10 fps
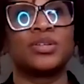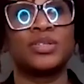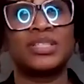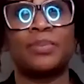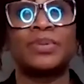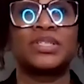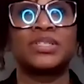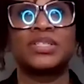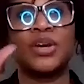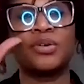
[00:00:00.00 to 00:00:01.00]
step into
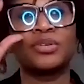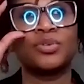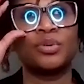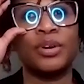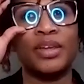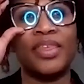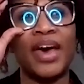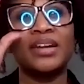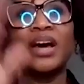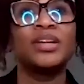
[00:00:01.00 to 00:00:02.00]
a territory
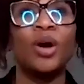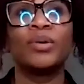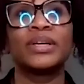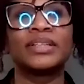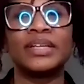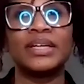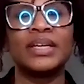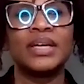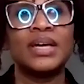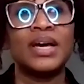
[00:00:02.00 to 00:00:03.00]
that unknowingly